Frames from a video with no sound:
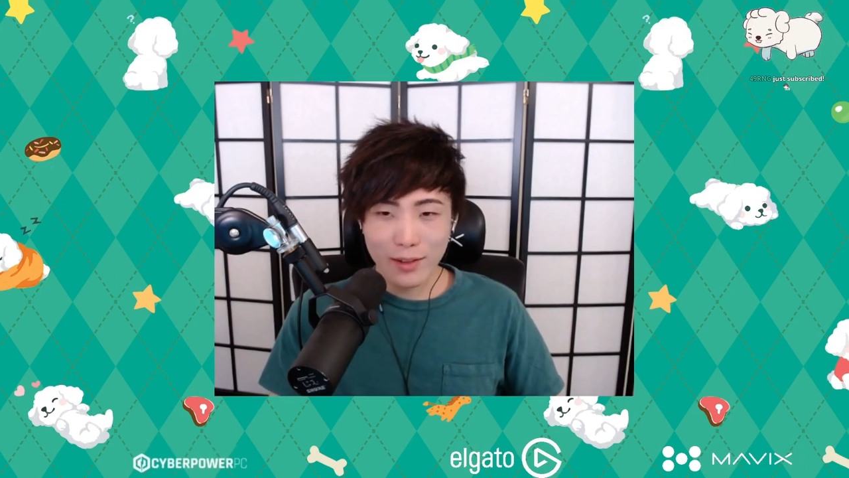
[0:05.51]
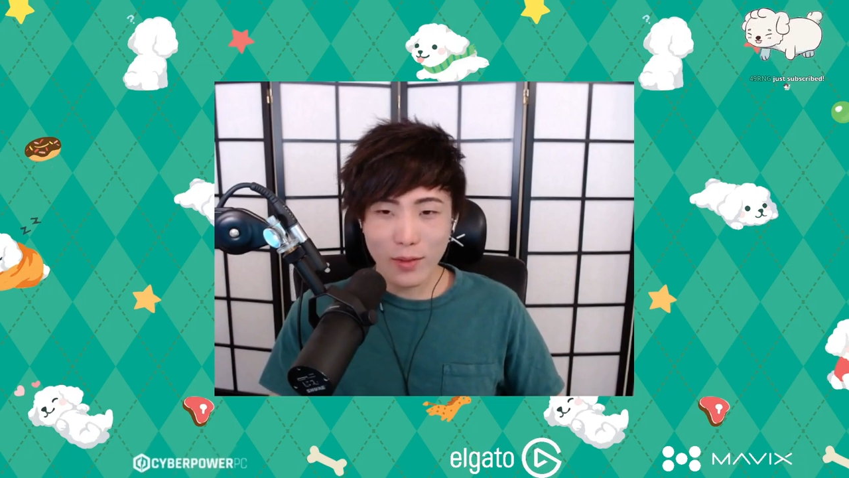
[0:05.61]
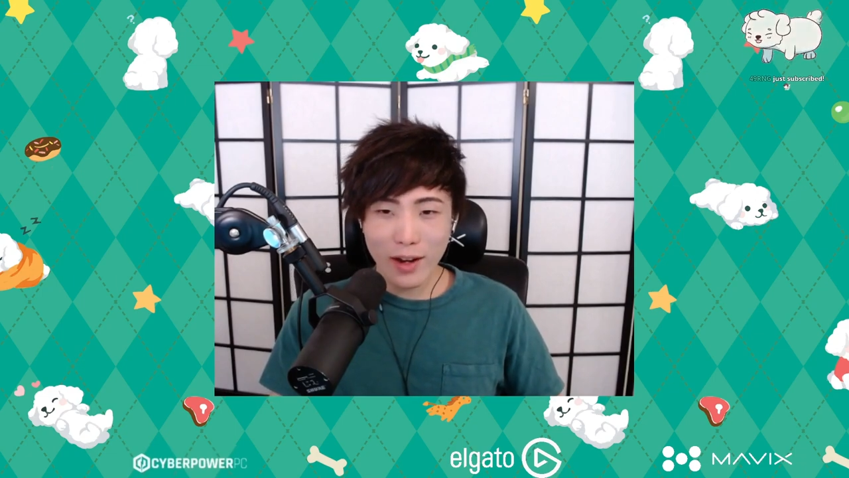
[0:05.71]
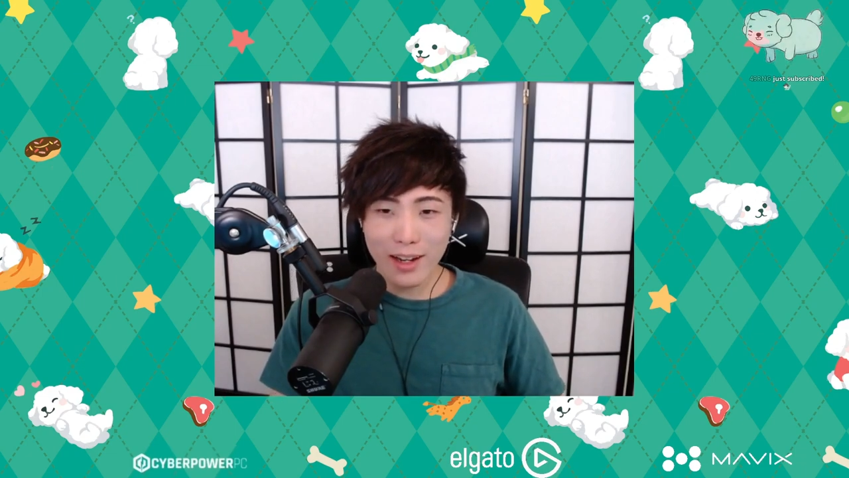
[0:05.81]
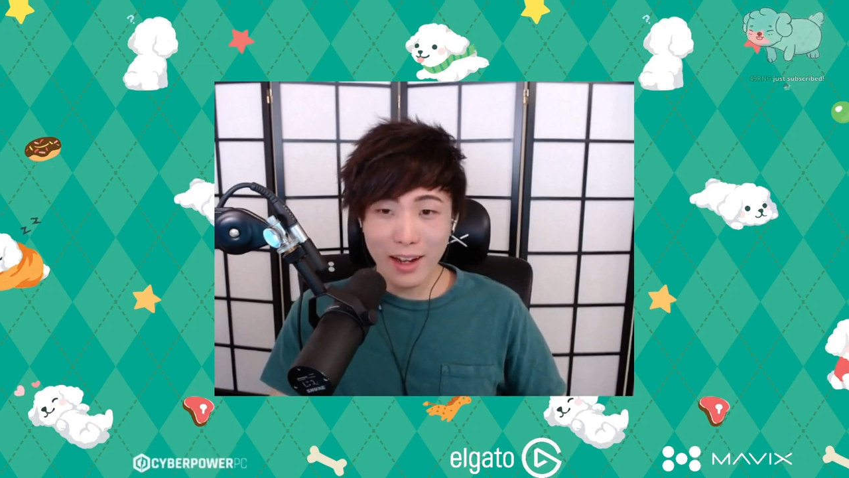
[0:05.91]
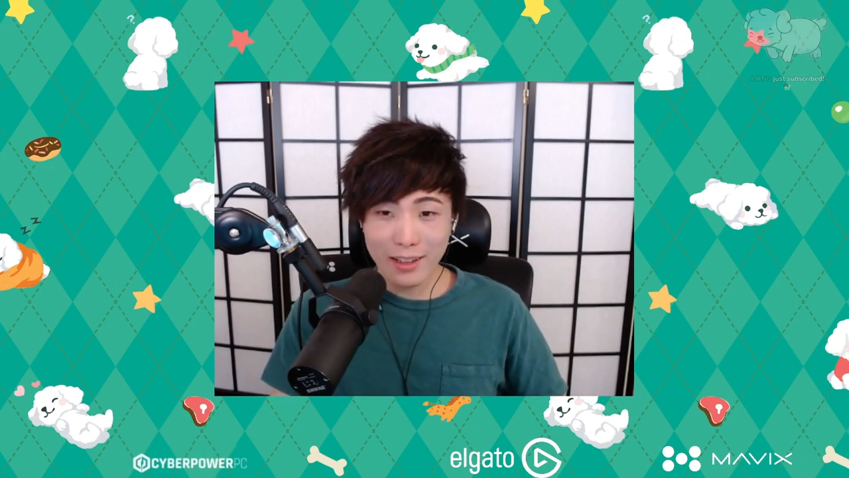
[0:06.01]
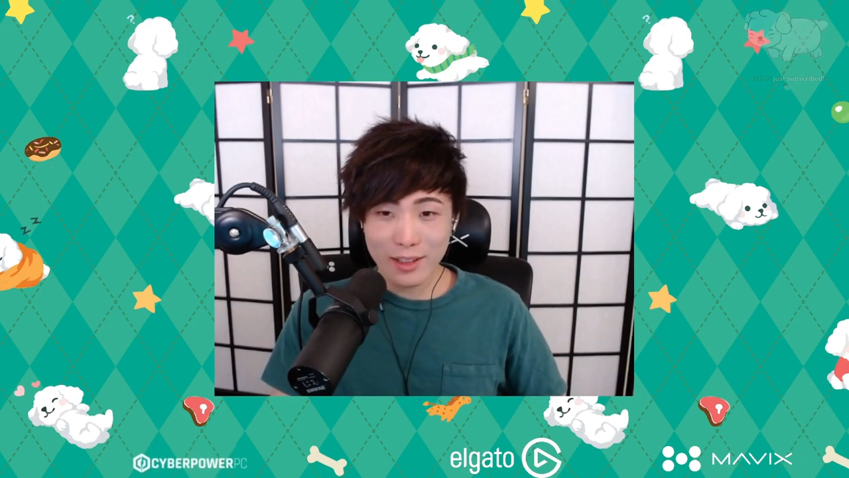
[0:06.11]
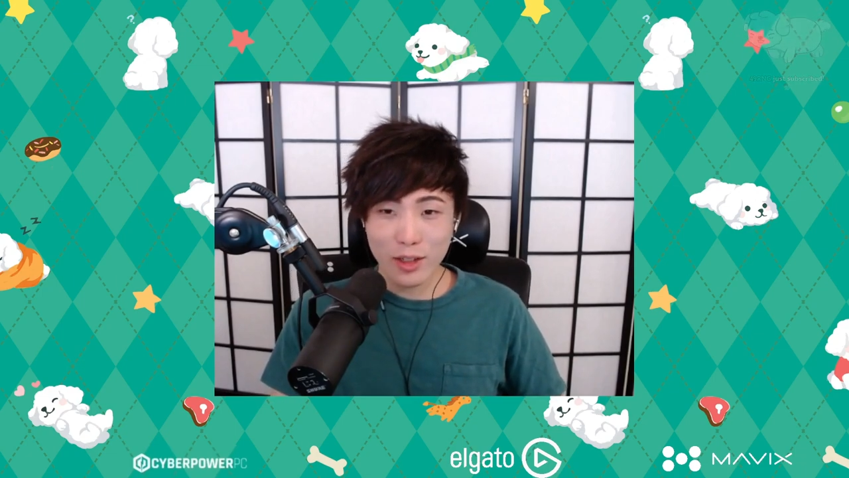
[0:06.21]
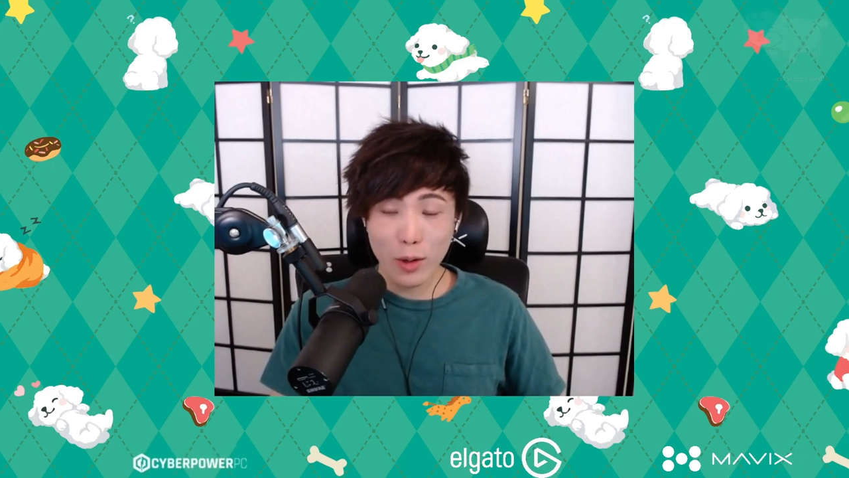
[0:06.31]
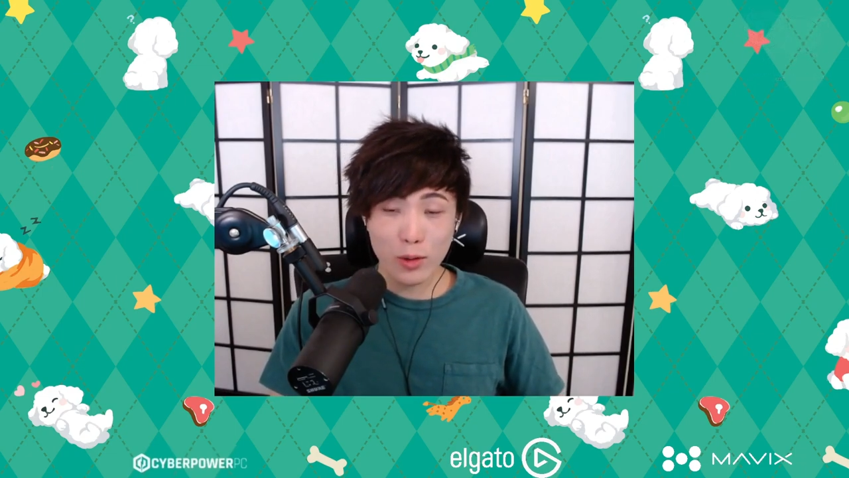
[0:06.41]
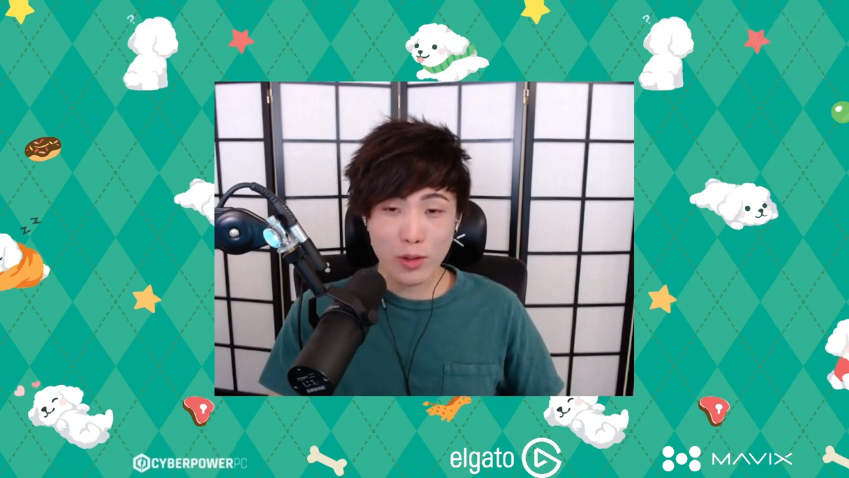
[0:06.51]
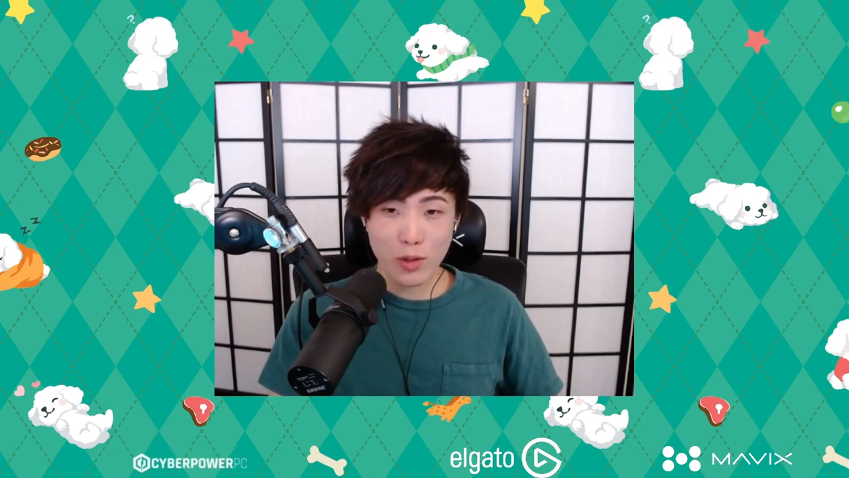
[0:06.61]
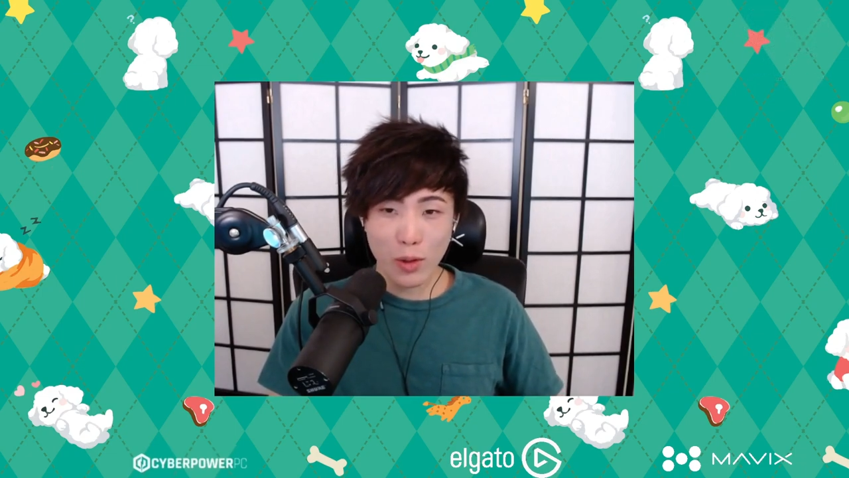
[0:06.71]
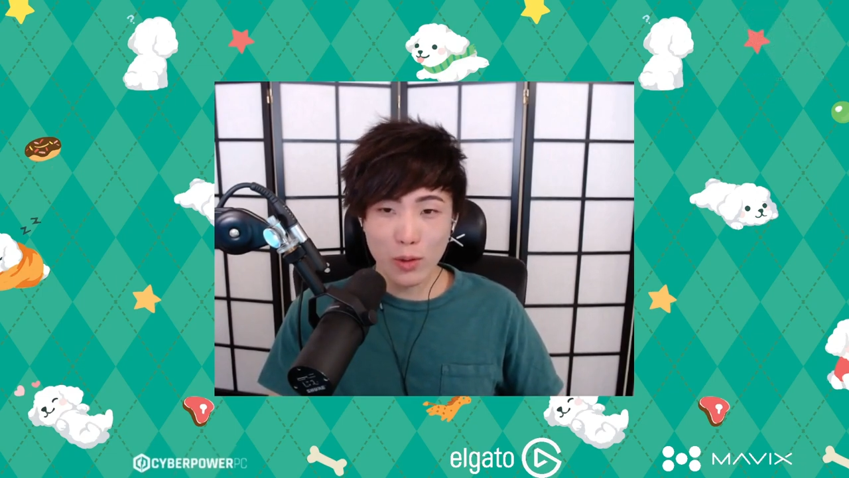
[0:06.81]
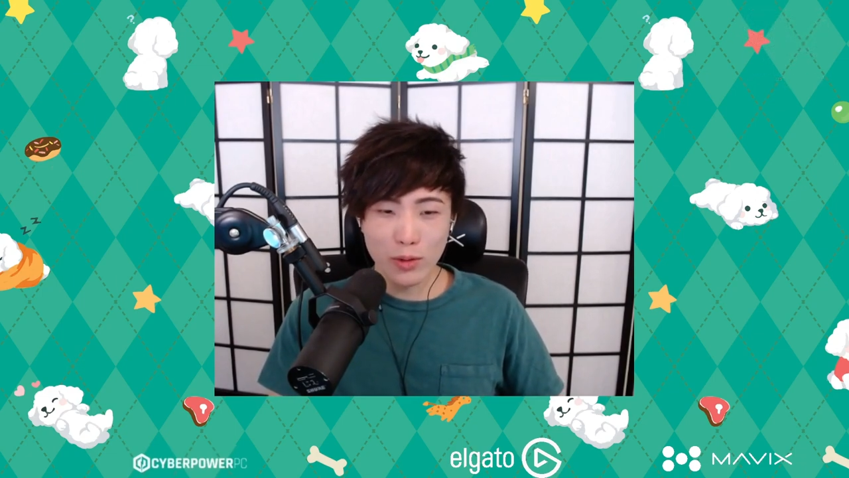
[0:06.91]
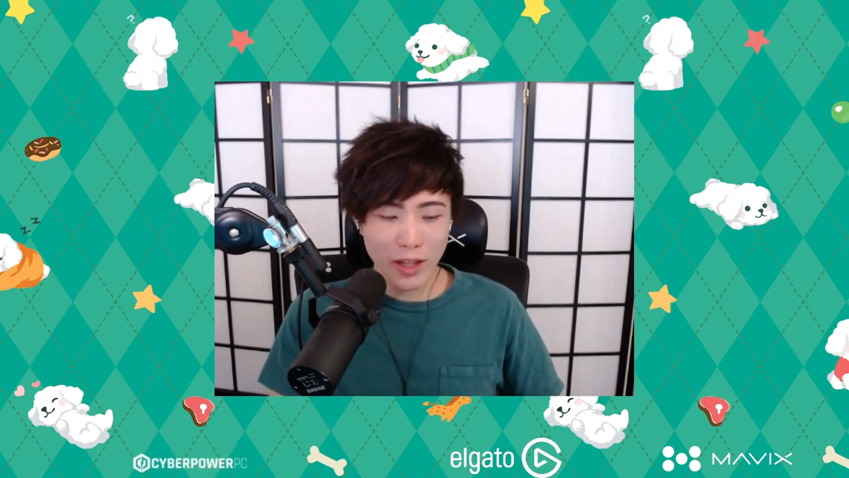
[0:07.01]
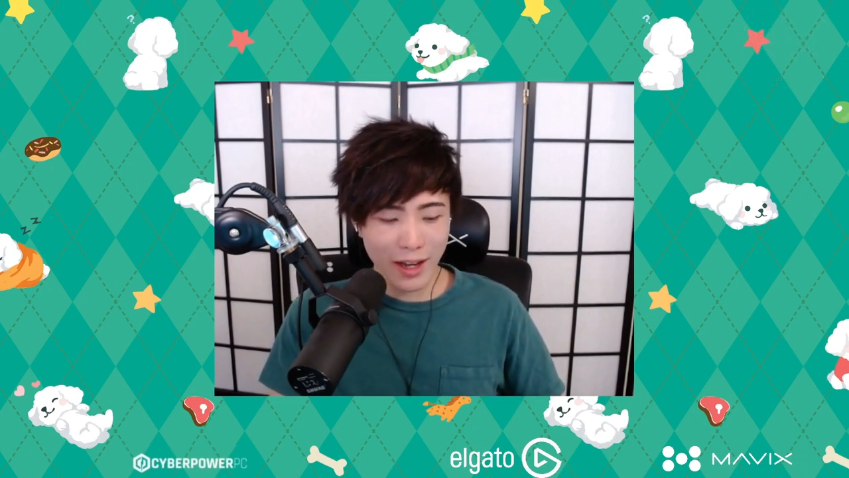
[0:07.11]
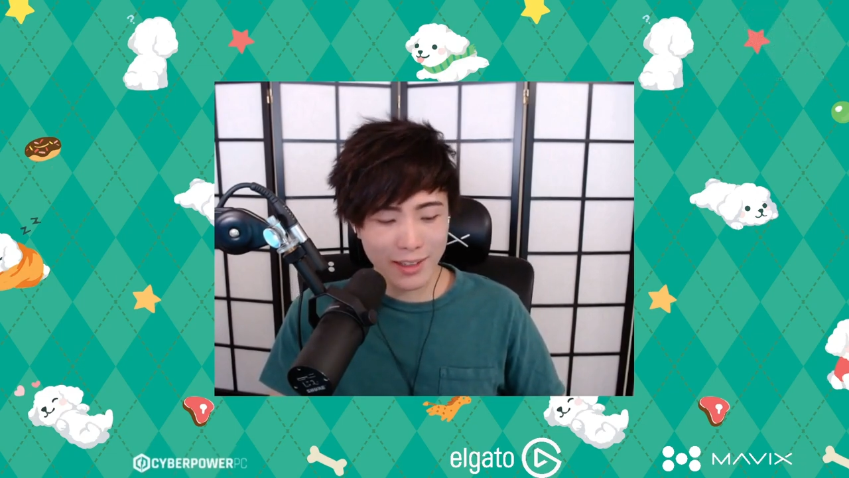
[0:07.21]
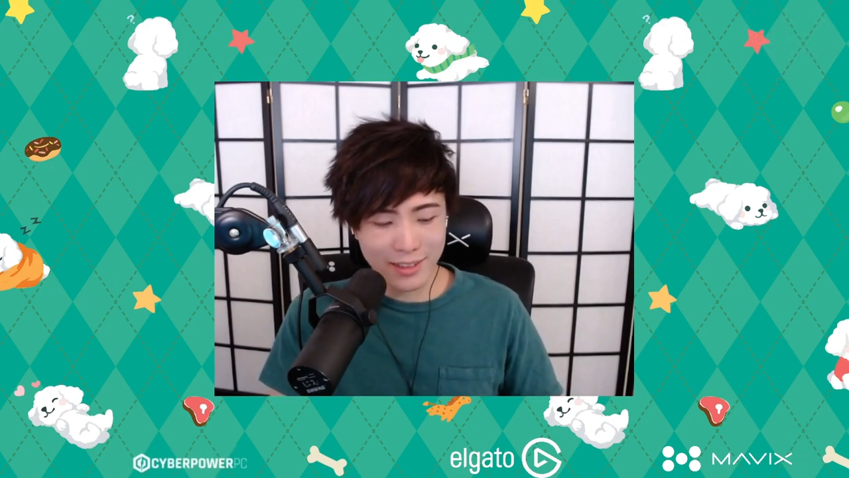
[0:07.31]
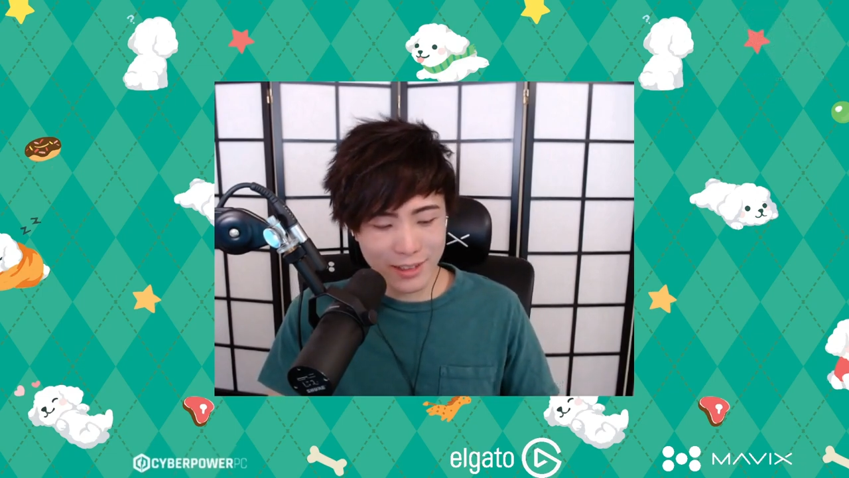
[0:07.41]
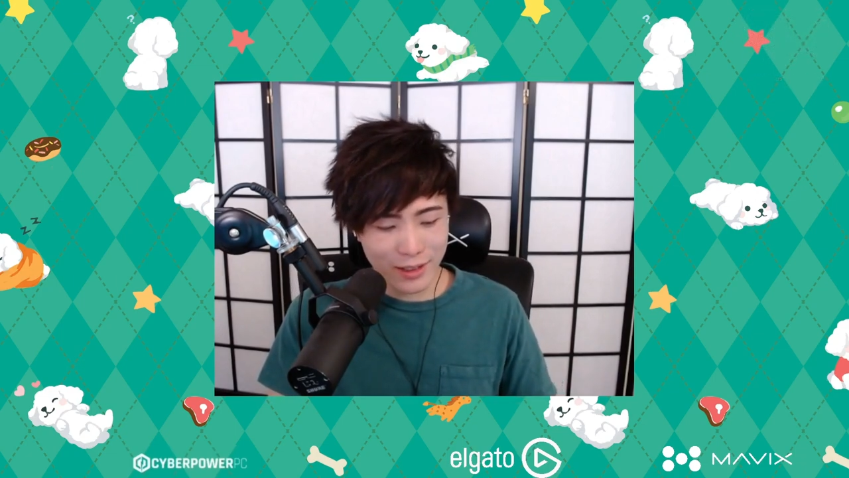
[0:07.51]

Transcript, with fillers: Rae got so trolled, guys.